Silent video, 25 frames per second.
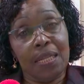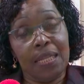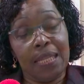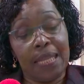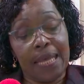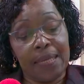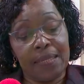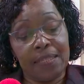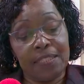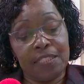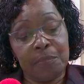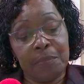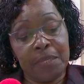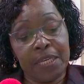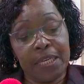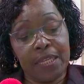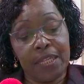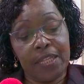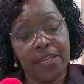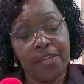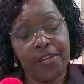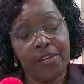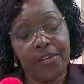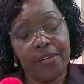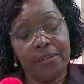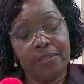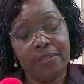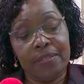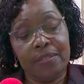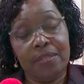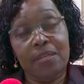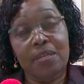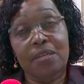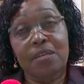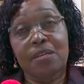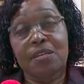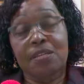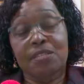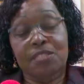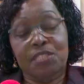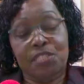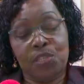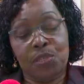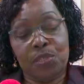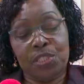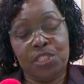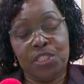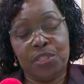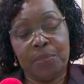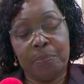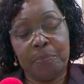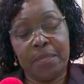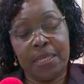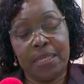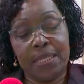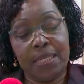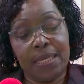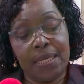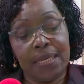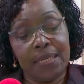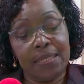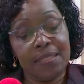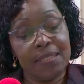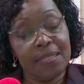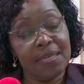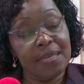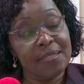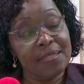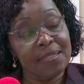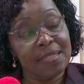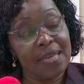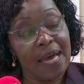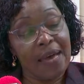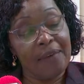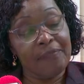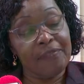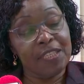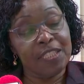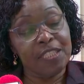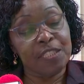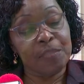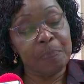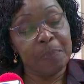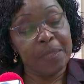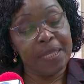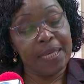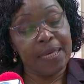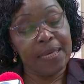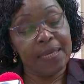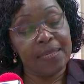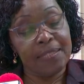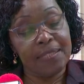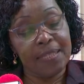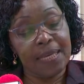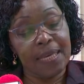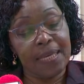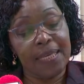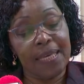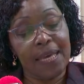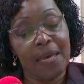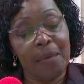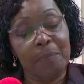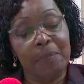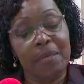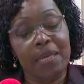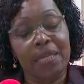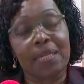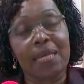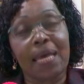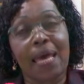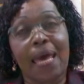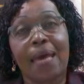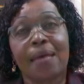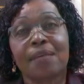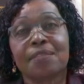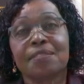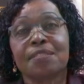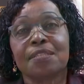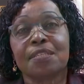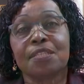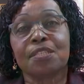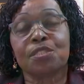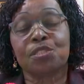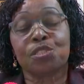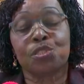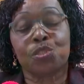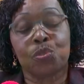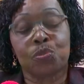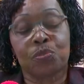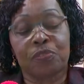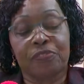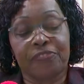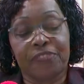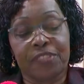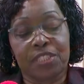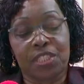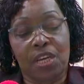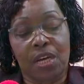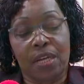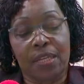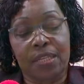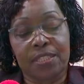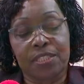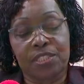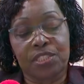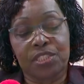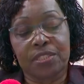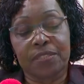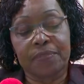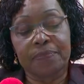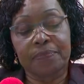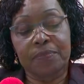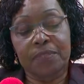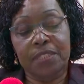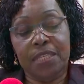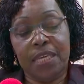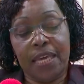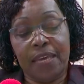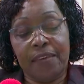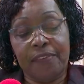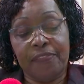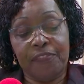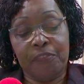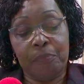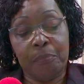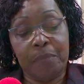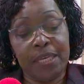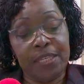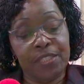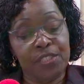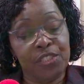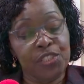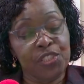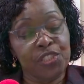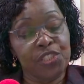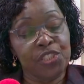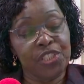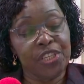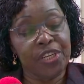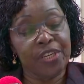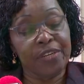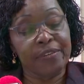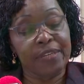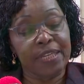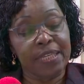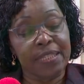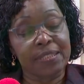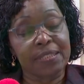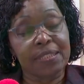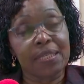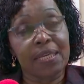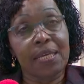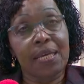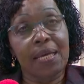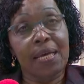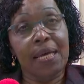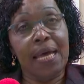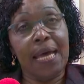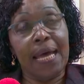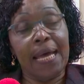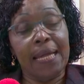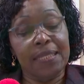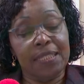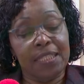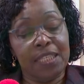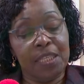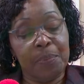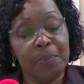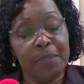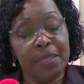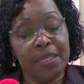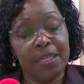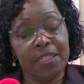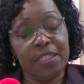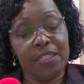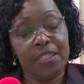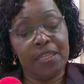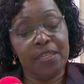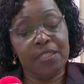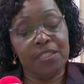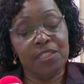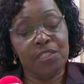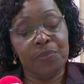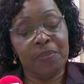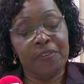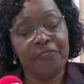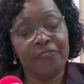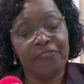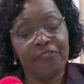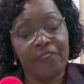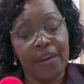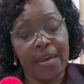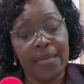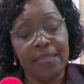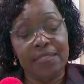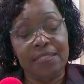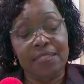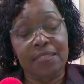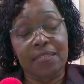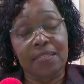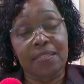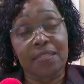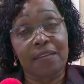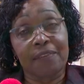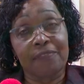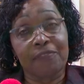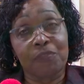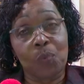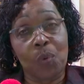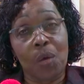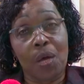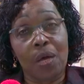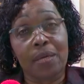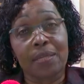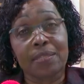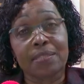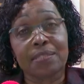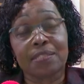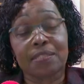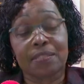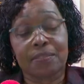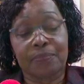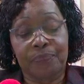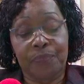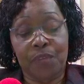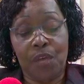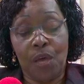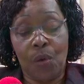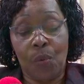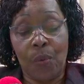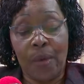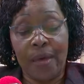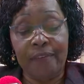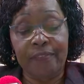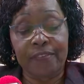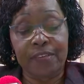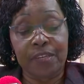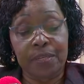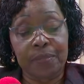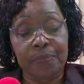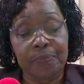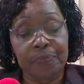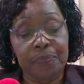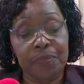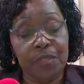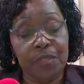Let us be clear, social media does have its place and can be an excellent tool for knowledge, information sharing, and keeping in touch with friends and loved ones. However,